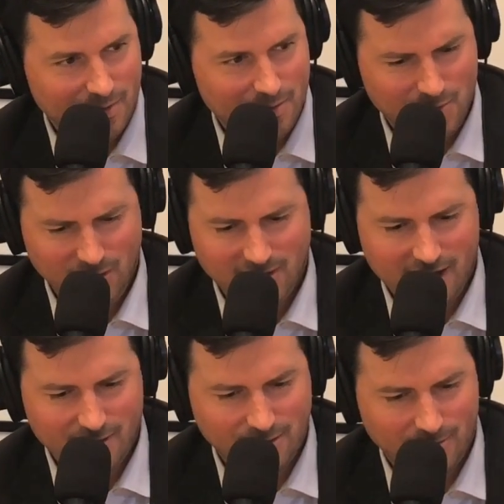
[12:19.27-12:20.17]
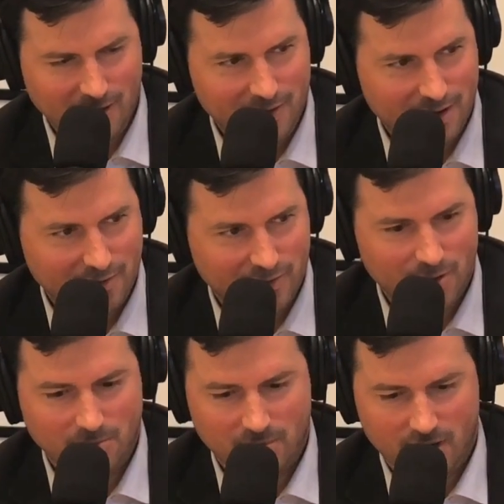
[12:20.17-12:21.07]
million around there
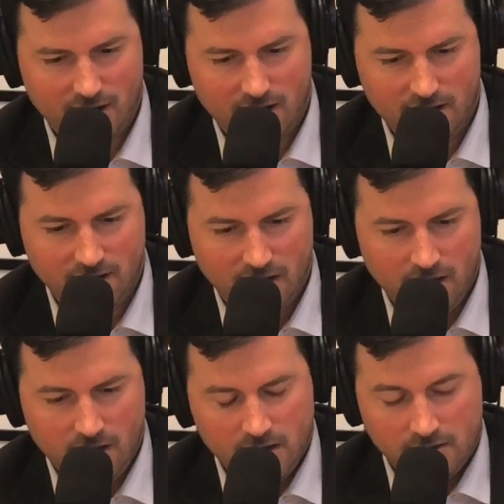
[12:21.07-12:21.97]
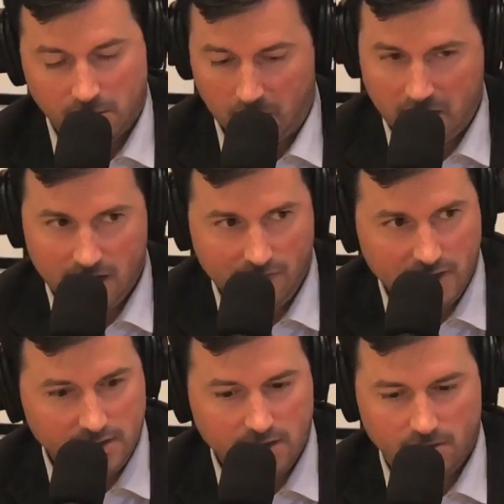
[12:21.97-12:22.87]
from some of the leading
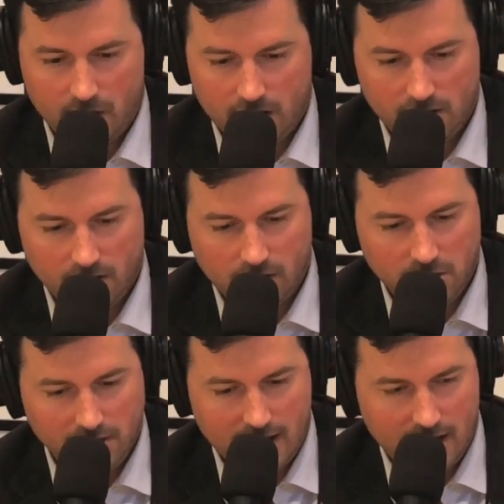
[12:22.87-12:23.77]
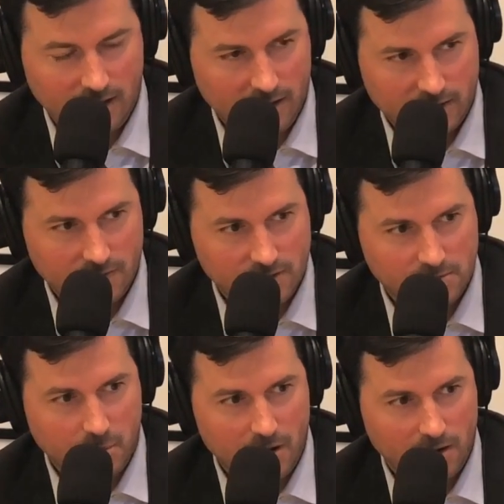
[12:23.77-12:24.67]
VCs around, including Data Collective and
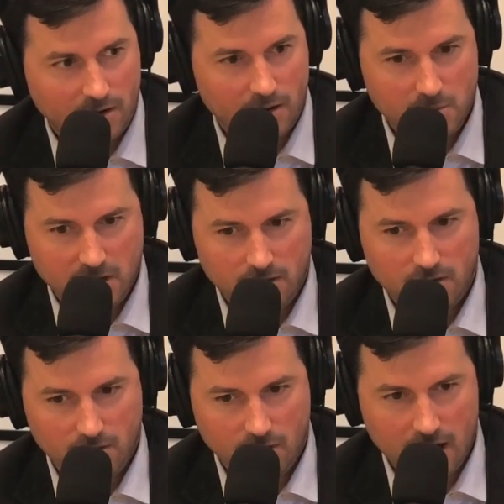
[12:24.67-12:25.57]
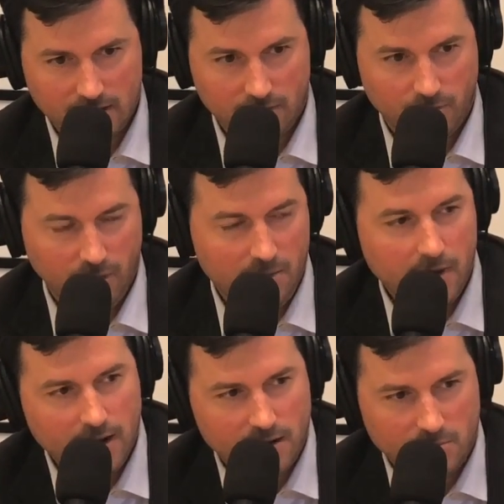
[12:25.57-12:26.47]
Spark. I mean, you guys have really
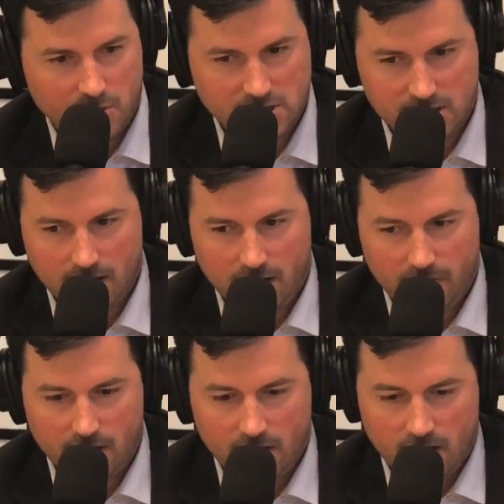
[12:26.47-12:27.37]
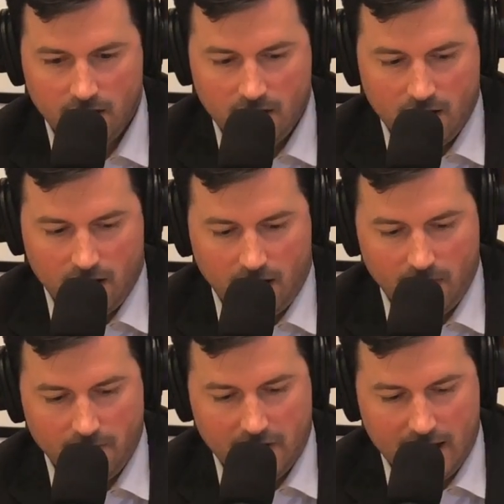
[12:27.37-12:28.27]
made an impression on
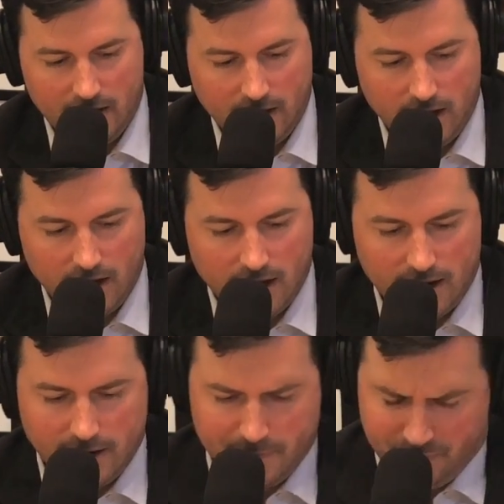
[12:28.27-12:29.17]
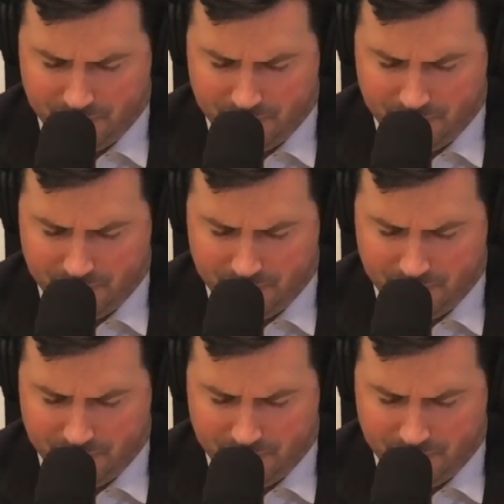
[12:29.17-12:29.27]
the Valley, and I